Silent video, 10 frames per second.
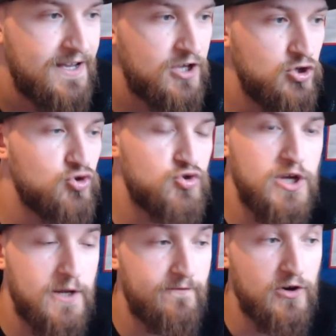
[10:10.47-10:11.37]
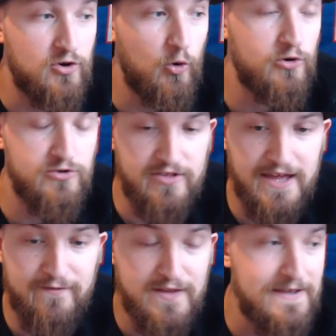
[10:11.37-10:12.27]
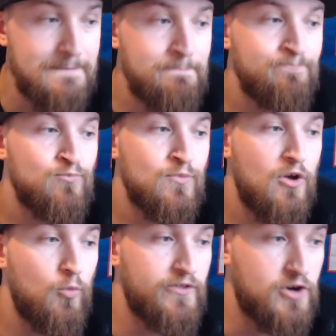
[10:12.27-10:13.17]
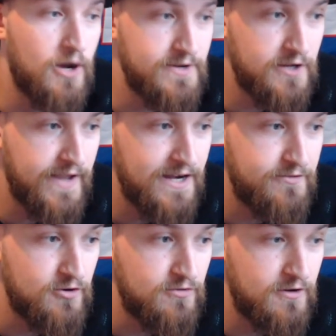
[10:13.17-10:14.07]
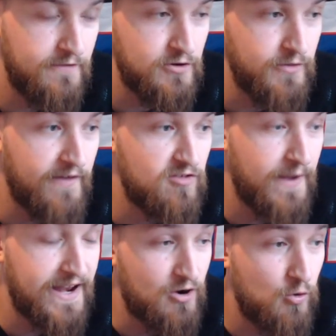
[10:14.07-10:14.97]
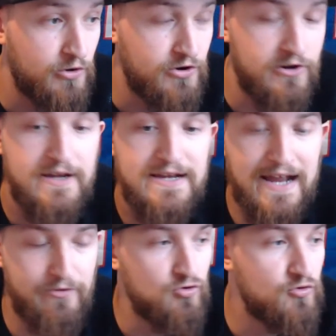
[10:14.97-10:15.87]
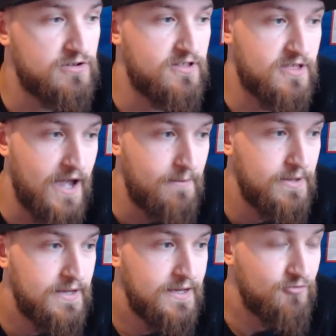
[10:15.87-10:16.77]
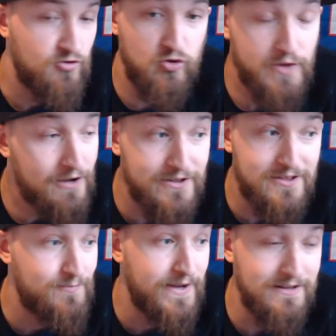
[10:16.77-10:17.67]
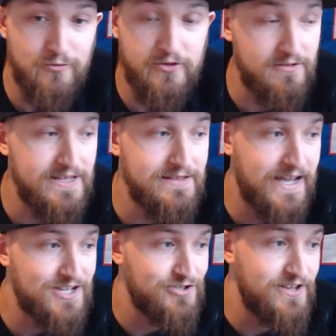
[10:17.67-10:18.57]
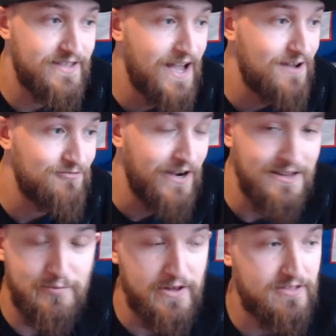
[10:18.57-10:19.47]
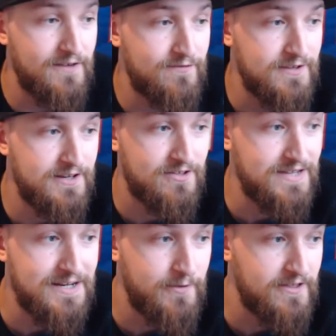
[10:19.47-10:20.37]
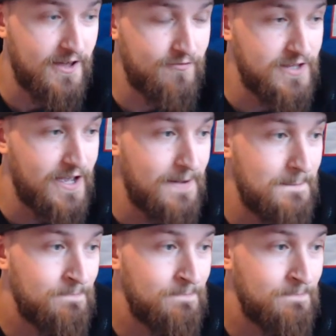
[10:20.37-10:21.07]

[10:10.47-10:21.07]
Usually convert a corner to safety when they're coming near the end of their lifespan at corner and they're losing the step. Rasul Douglas was elite last year. He's not ready to play safety. He doesn't need to play safety yet.